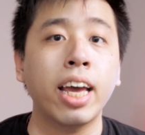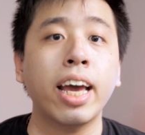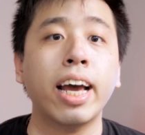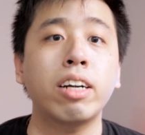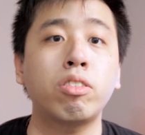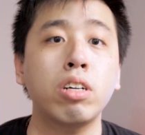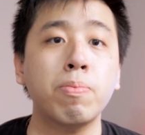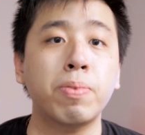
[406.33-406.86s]

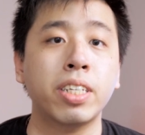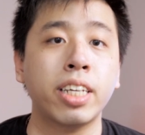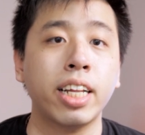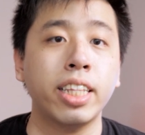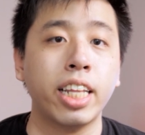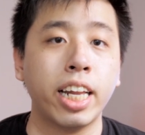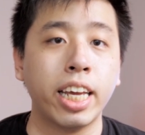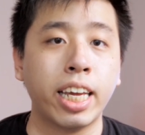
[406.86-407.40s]
and
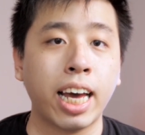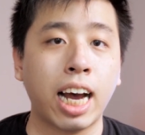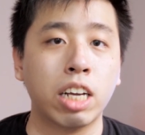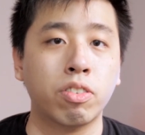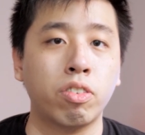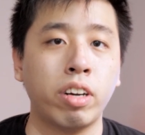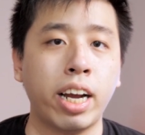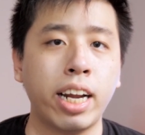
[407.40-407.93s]
3% daily
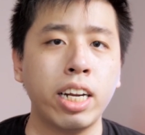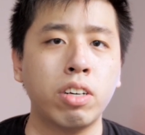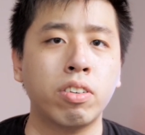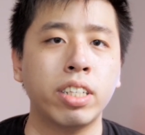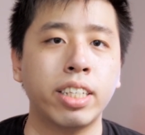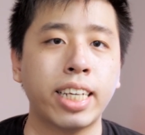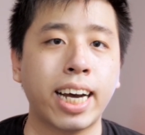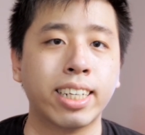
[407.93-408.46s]
cash for any
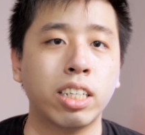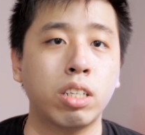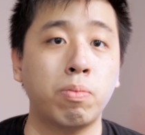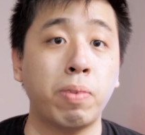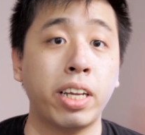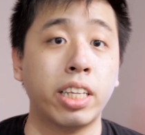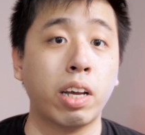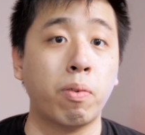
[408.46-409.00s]

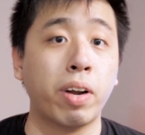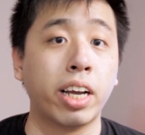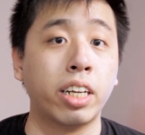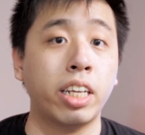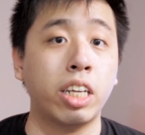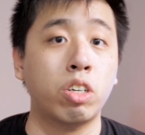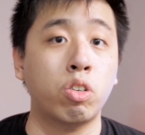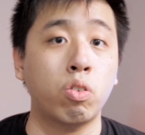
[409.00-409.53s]
transactions made
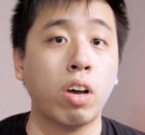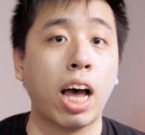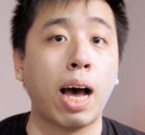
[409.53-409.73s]
directly through